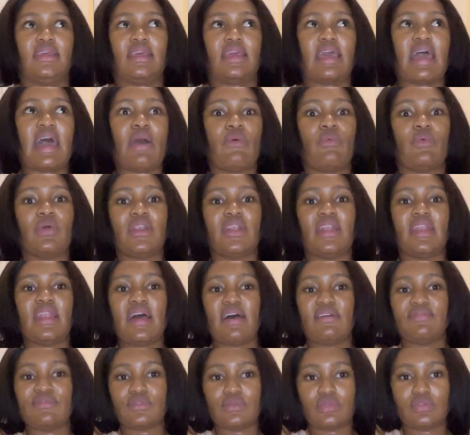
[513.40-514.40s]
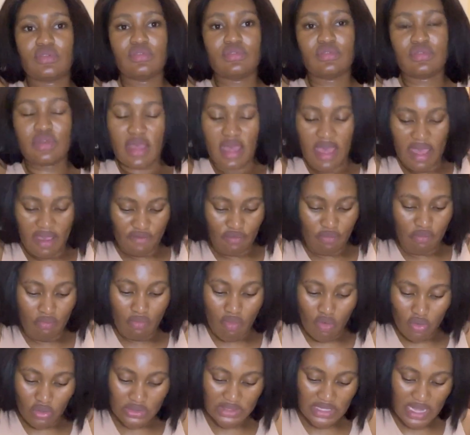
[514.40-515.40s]
I would love to have
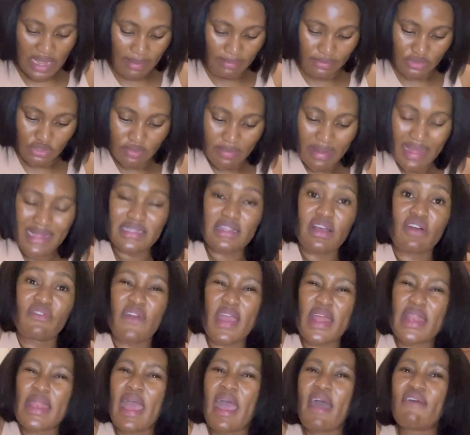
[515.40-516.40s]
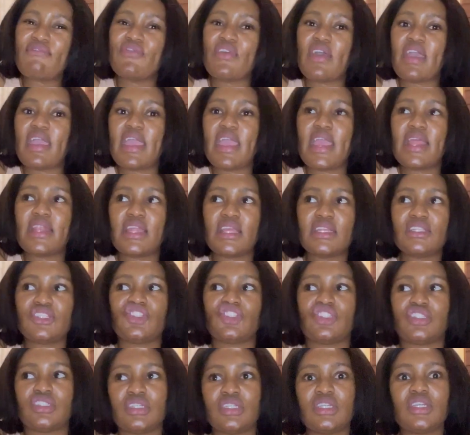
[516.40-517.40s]
more time to myself and have the
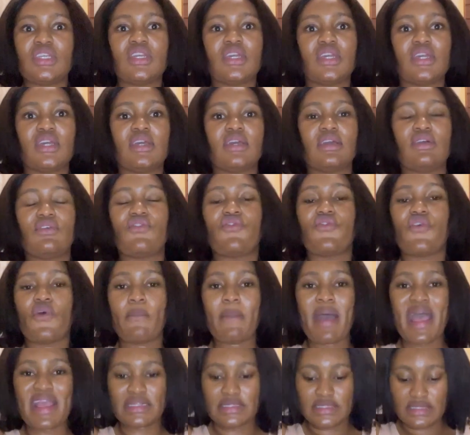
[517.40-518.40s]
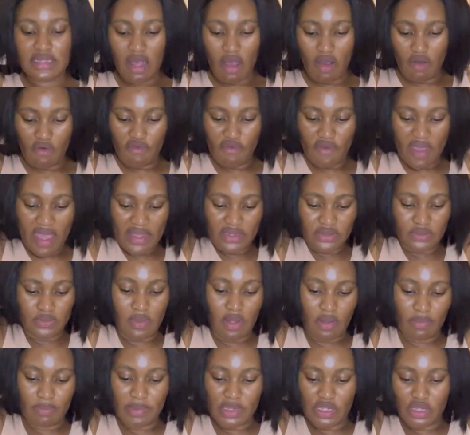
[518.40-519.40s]
energy for myself as
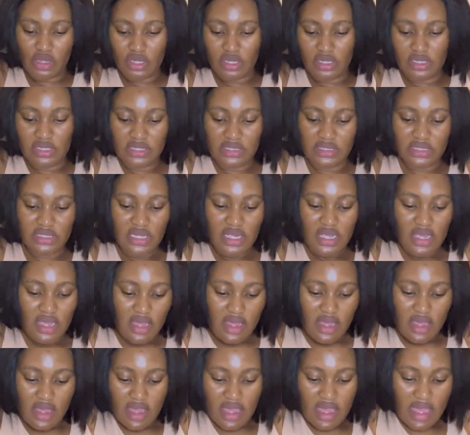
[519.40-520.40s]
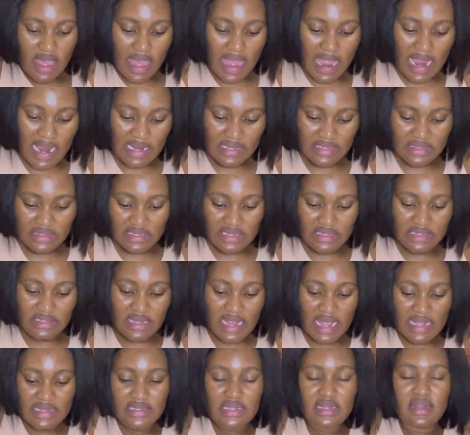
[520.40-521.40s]
well, because it
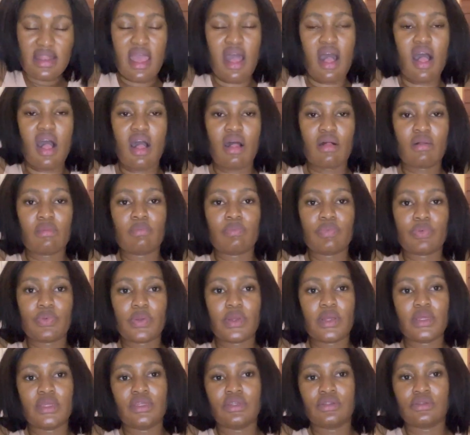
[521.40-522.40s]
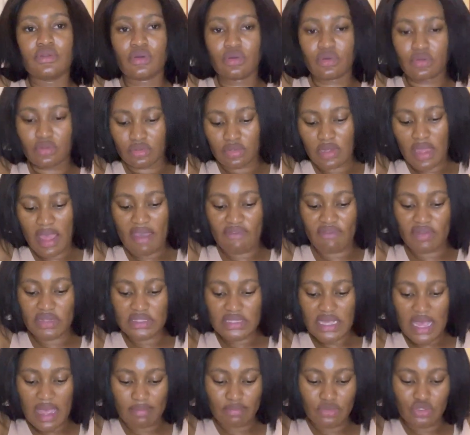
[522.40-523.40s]
doesn't help, you know, having
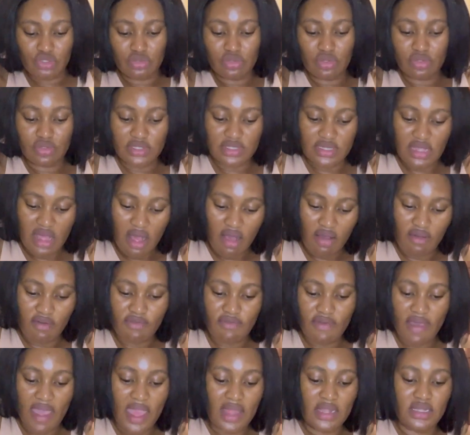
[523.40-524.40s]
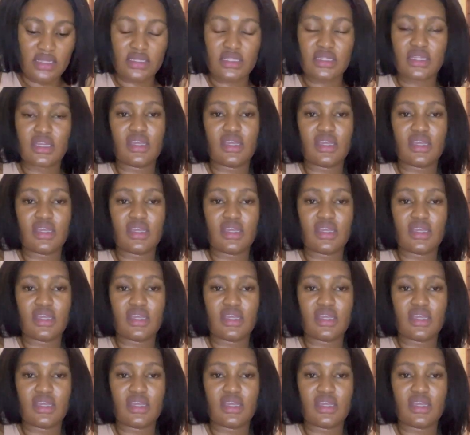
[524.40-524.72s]
time to yourself and